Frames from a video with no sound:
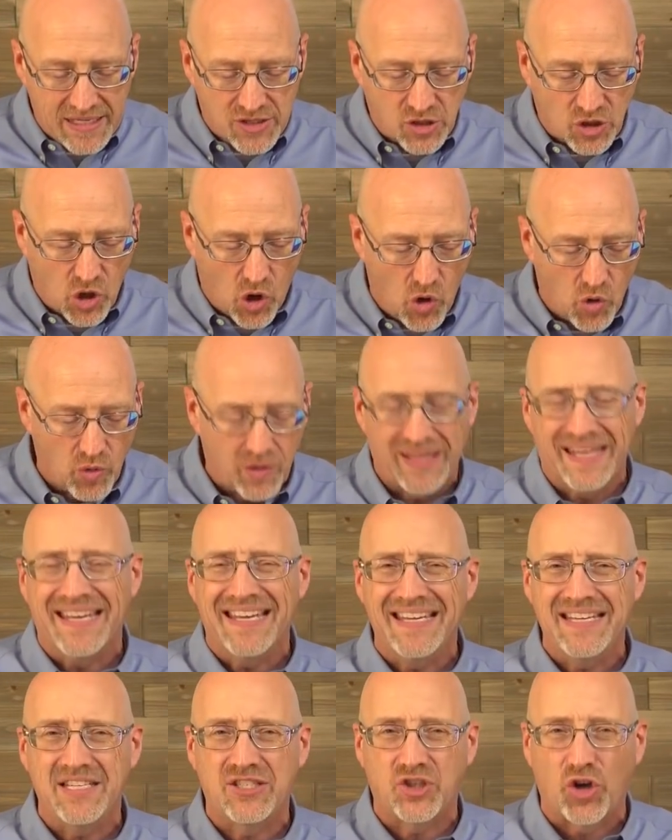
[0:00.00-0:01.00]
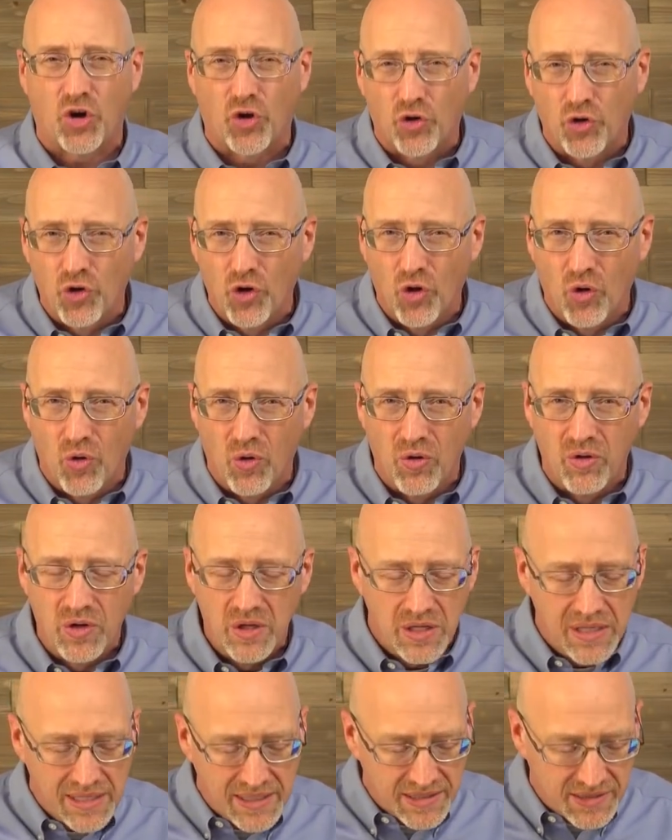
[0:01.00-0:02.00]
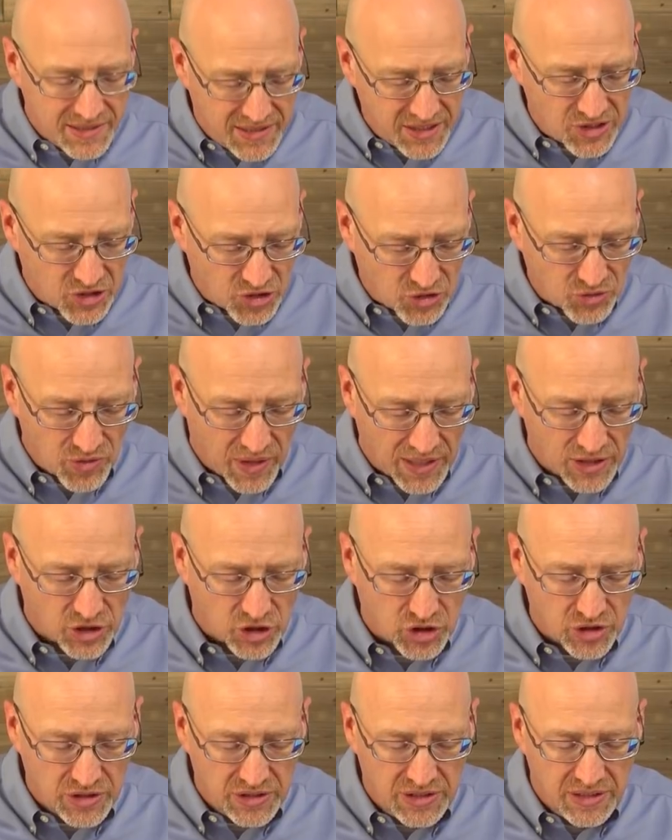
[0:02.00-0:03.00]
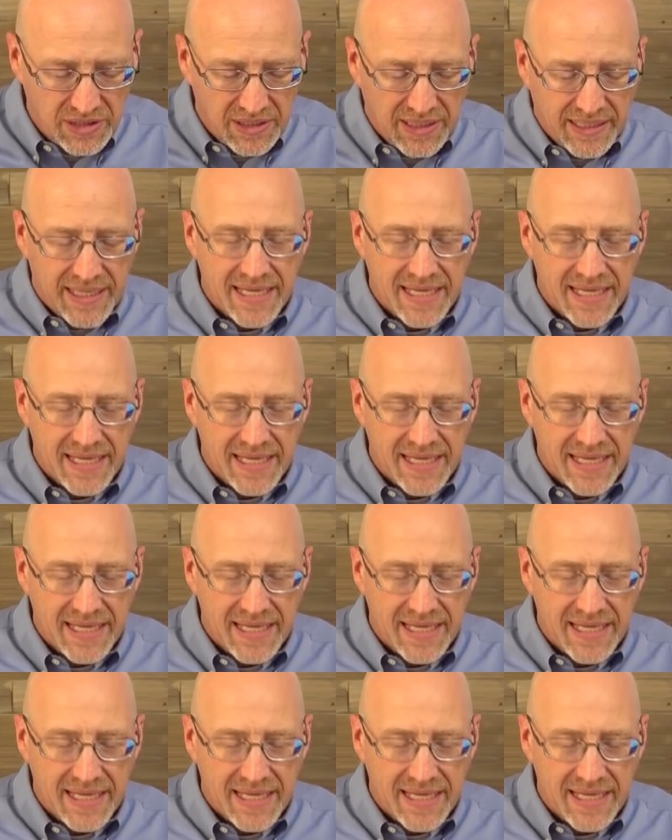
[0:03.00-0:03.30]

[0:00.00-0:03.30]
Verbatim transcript: it's called eternal destruction.